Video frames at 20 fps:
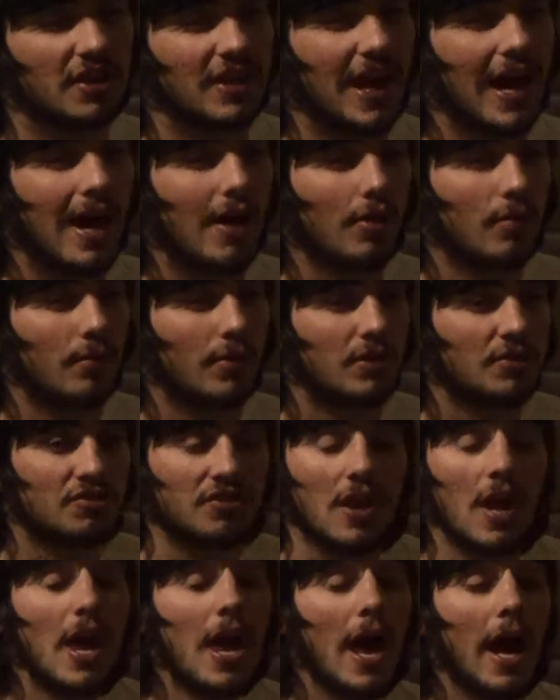and
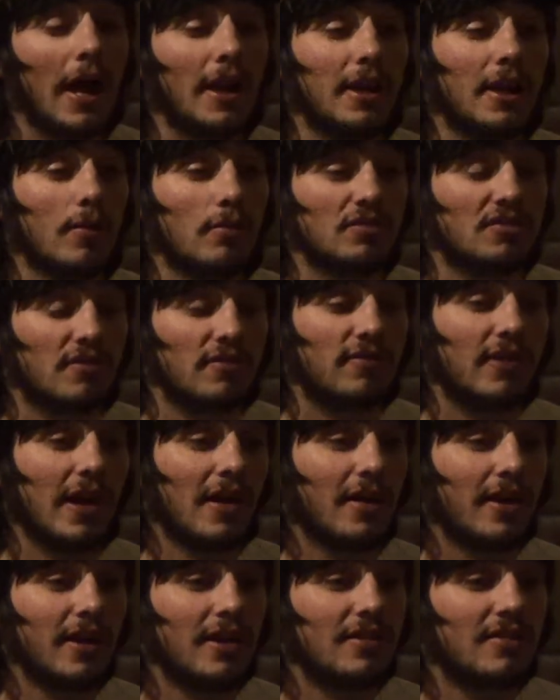calibers, and he was a
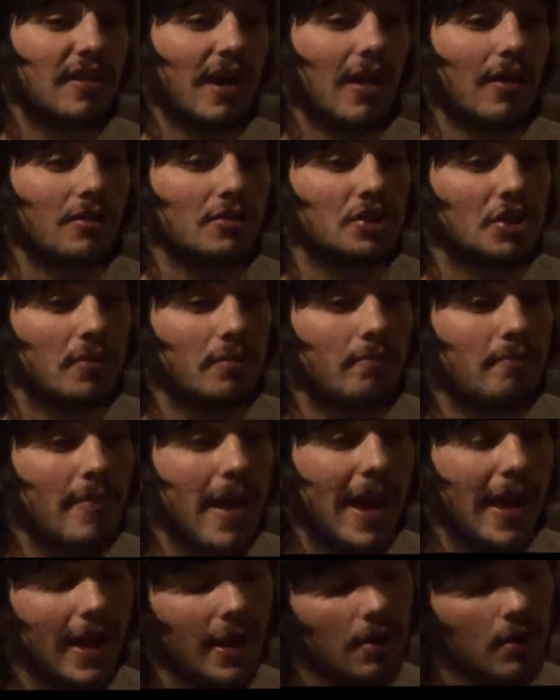very intelligent
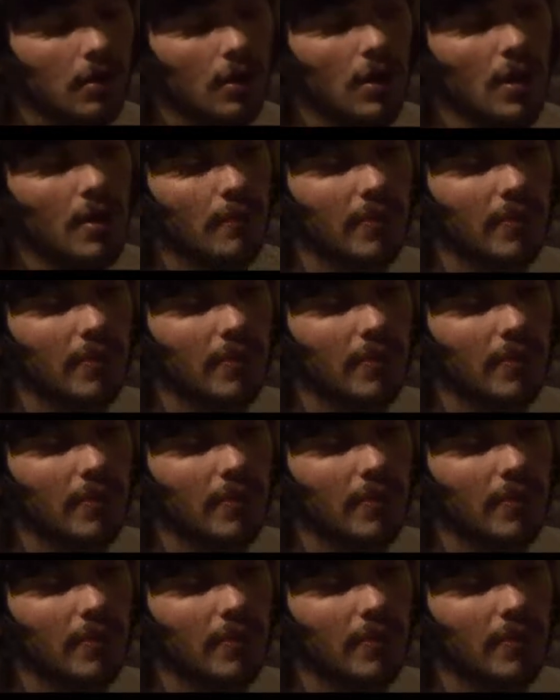man